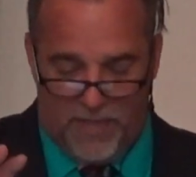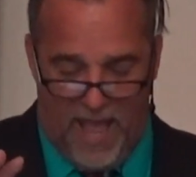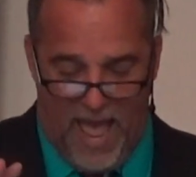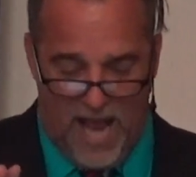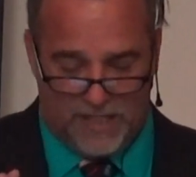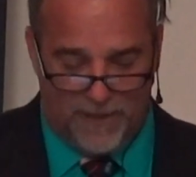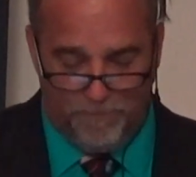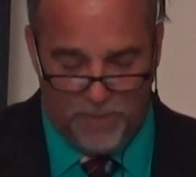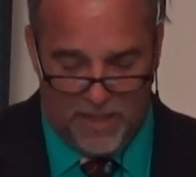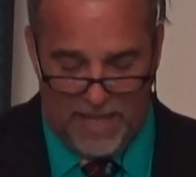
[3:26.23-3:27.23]
they act
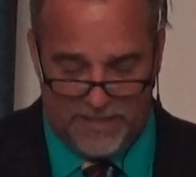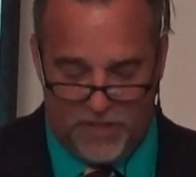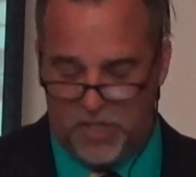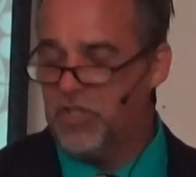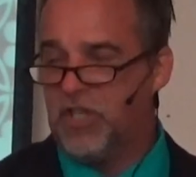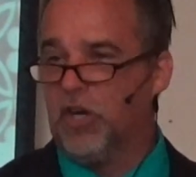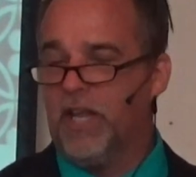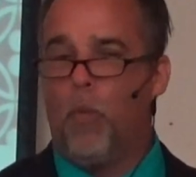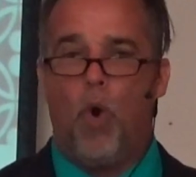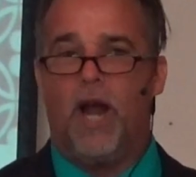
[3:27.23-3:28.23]
like they
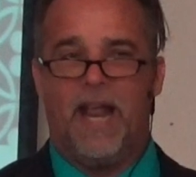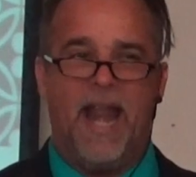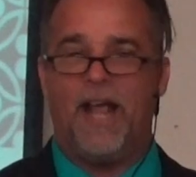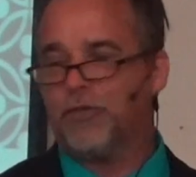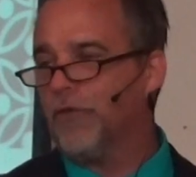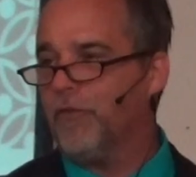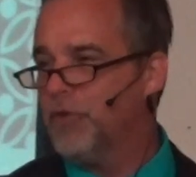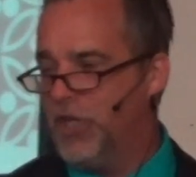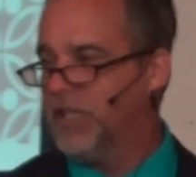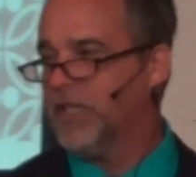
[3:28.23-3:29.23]
sincerely want an answer from
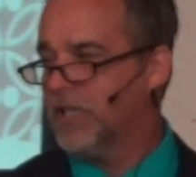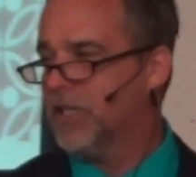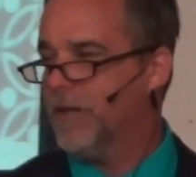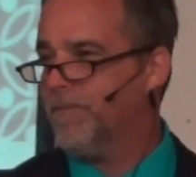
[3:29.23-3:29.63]
Jesus.